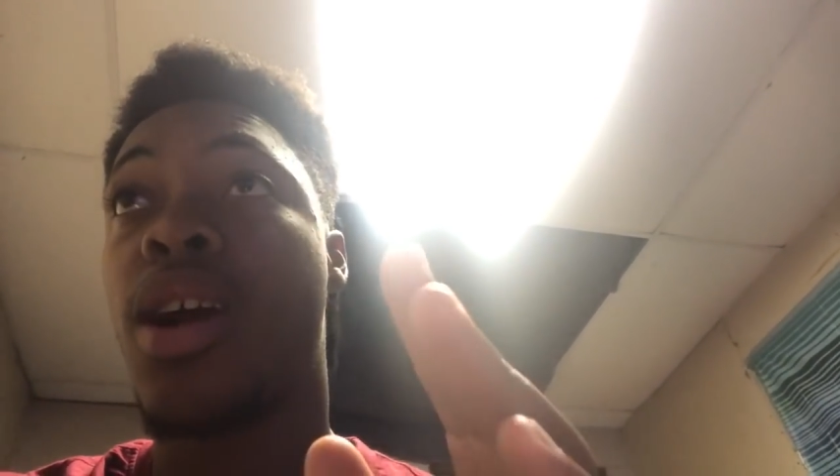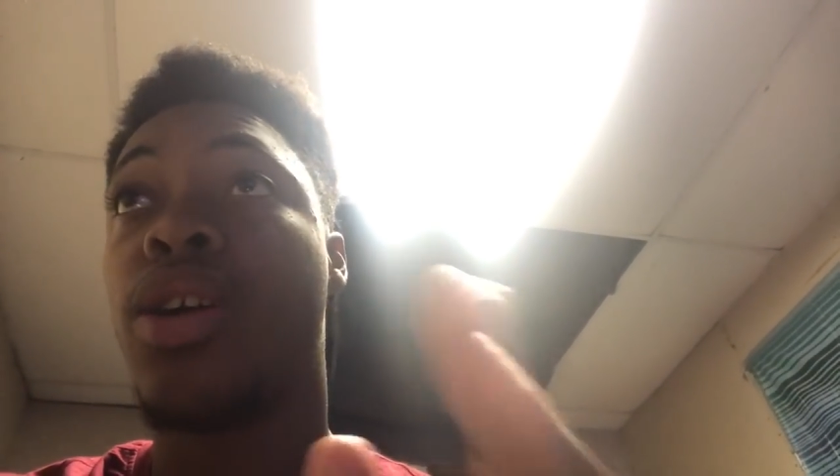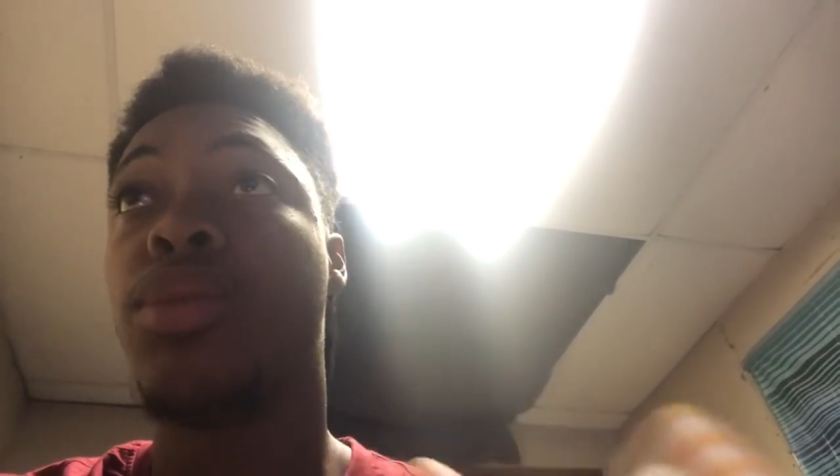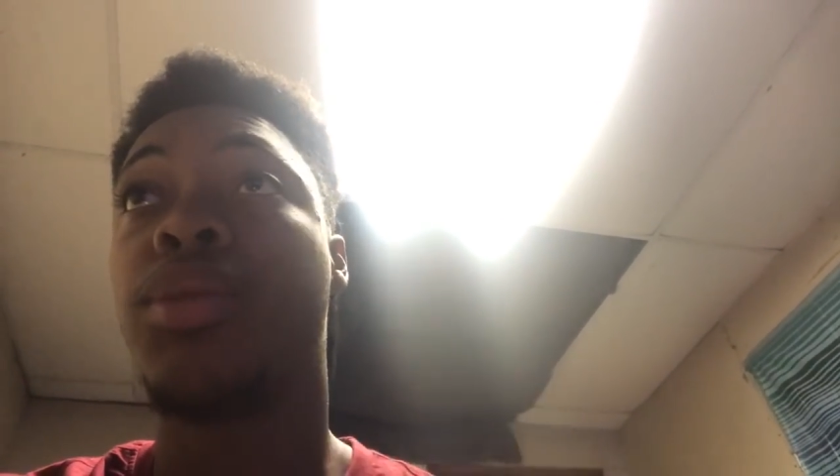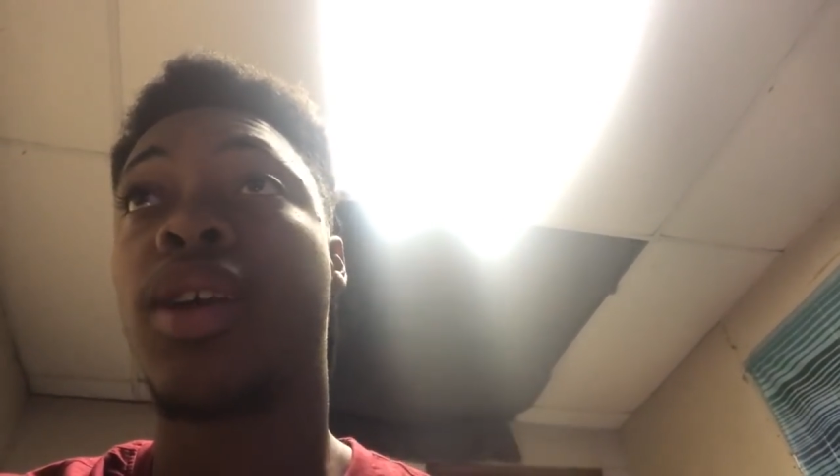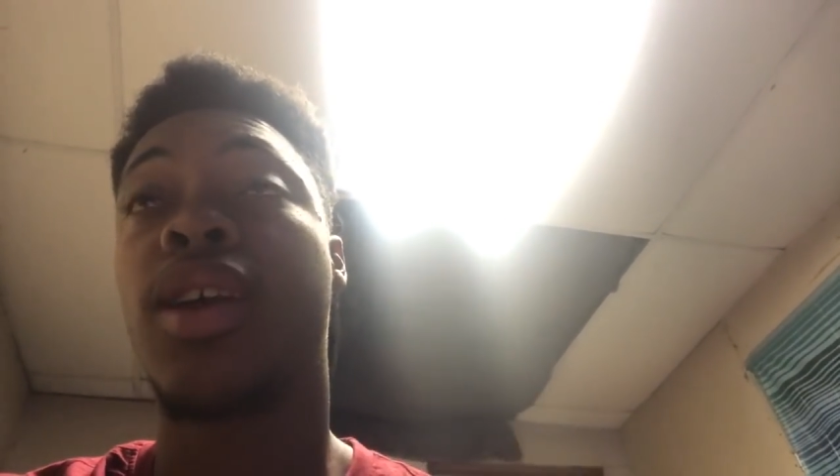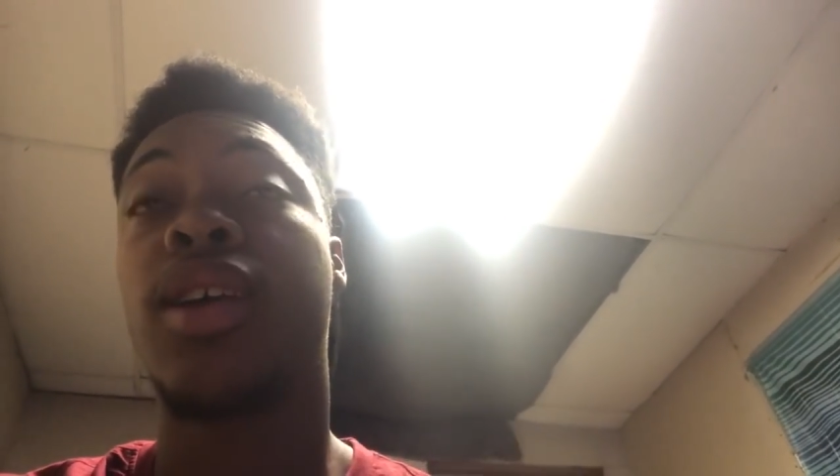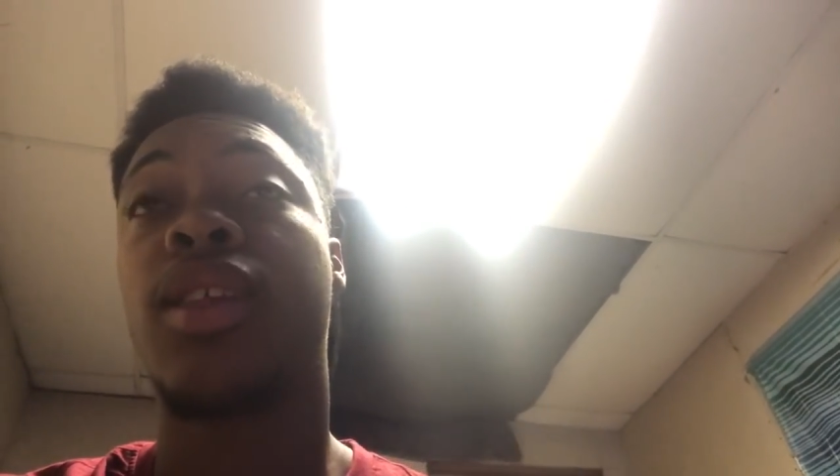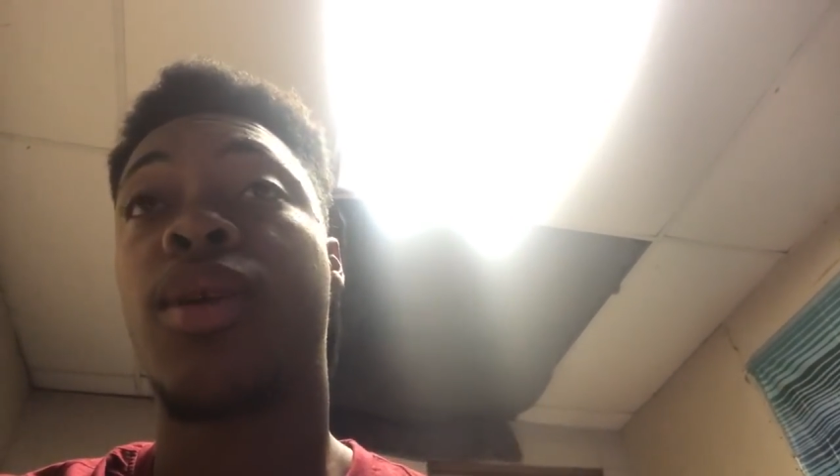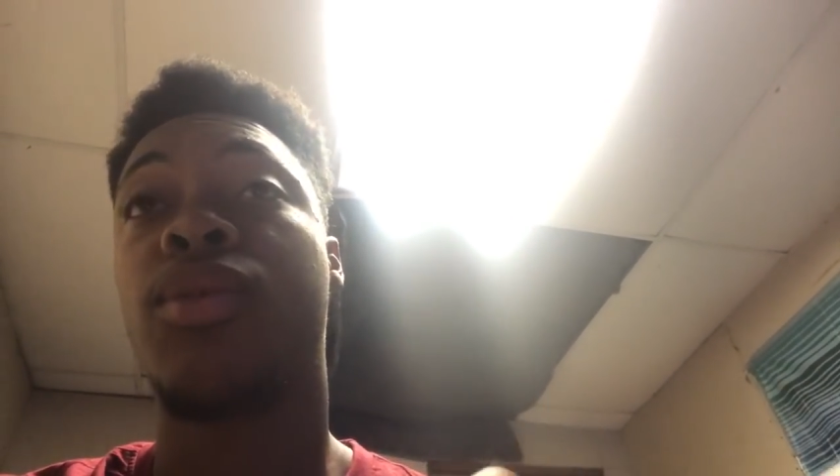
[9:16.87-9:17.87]
I hope the
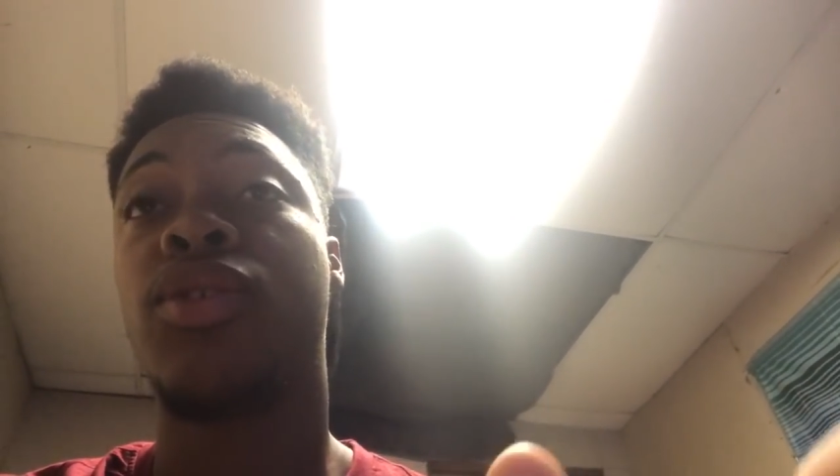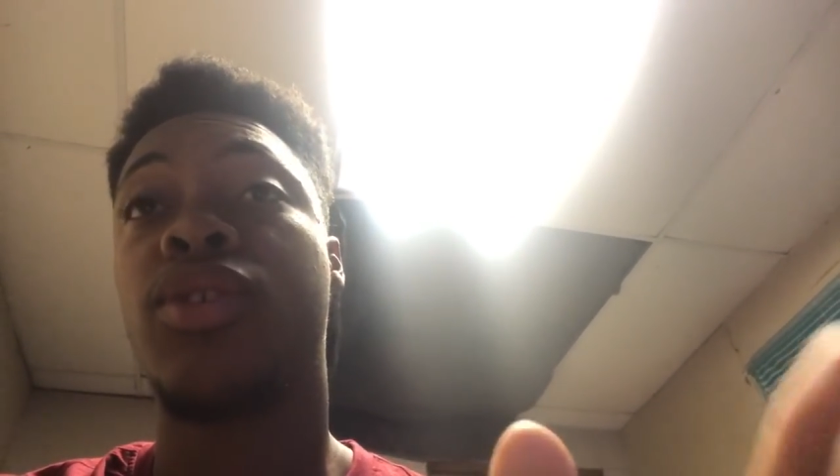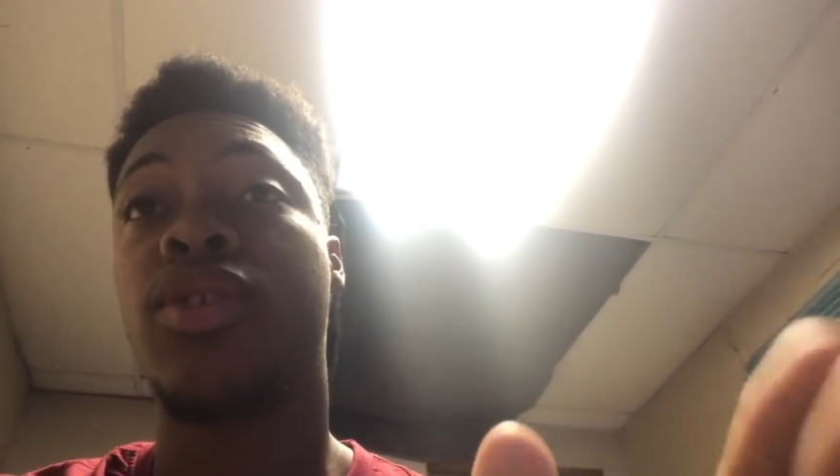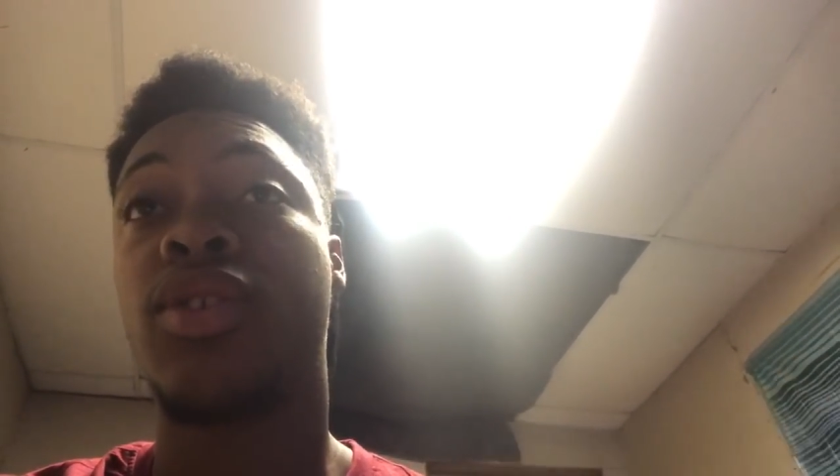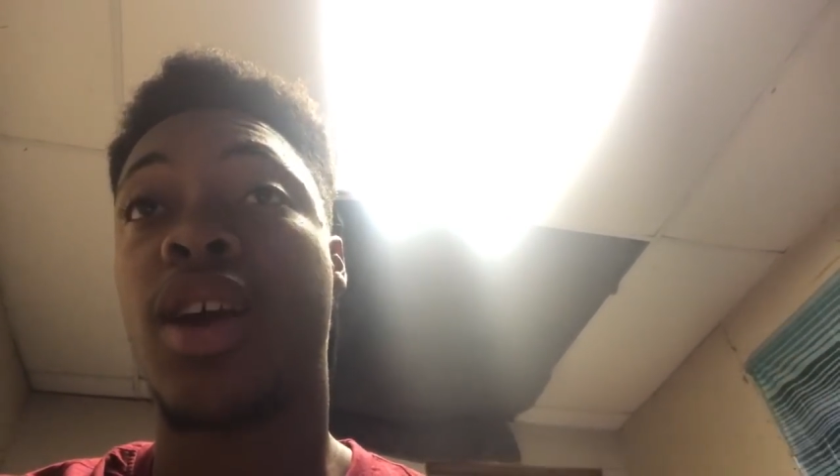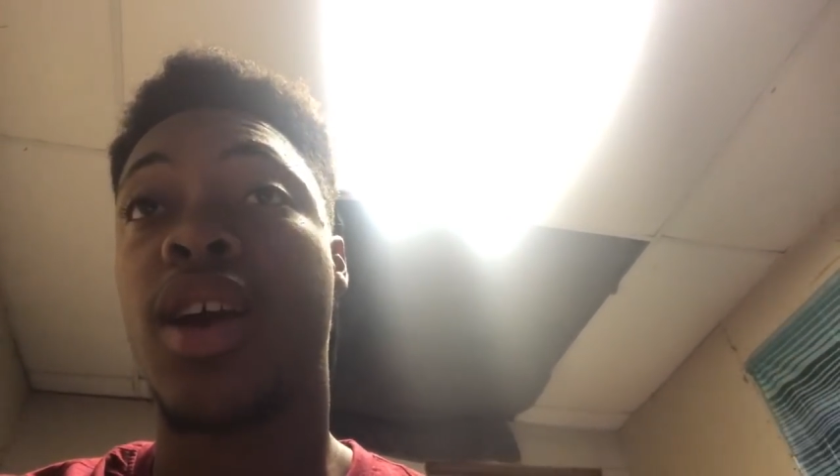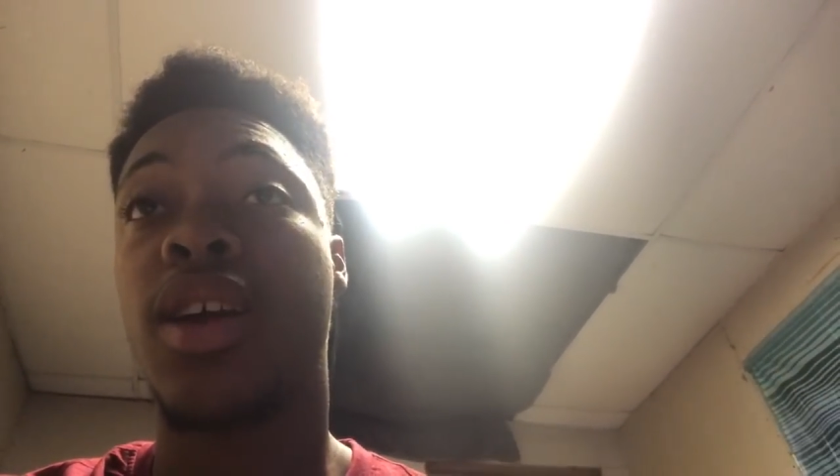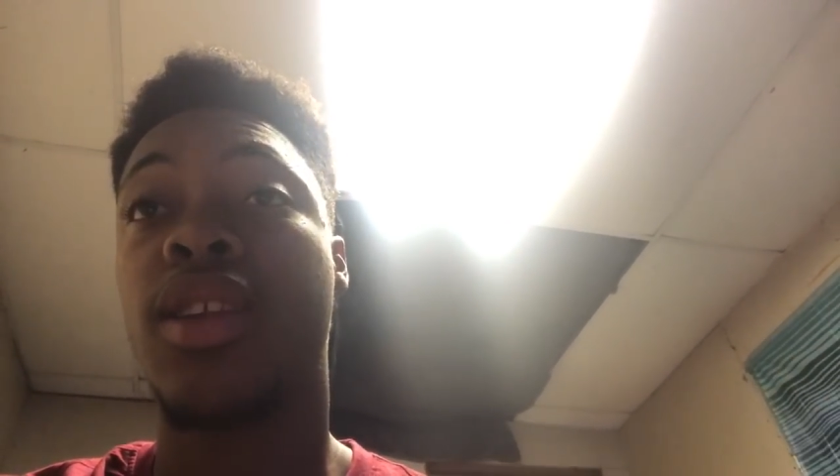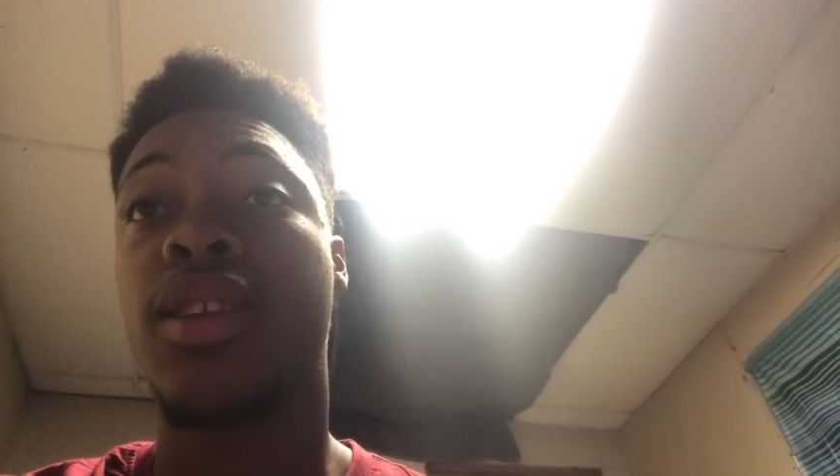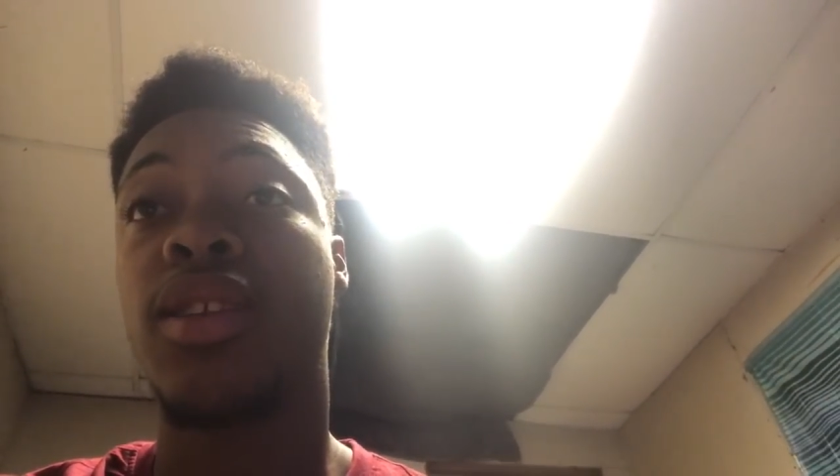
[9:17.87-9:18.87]
kid that was
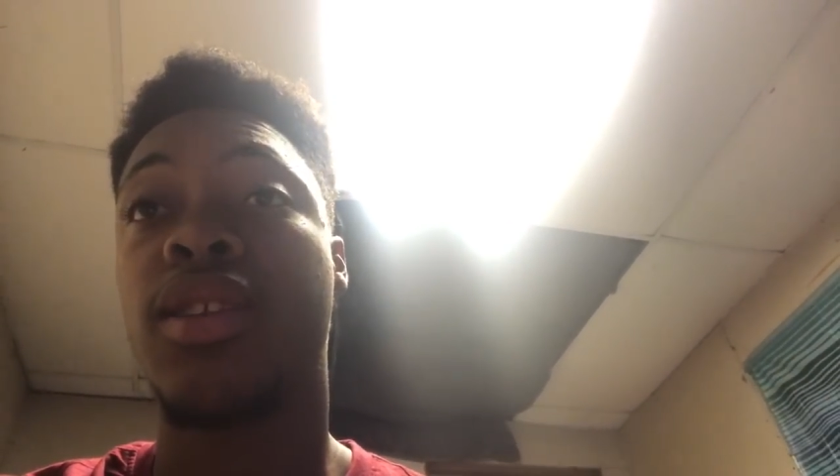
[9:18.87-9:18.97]
shot,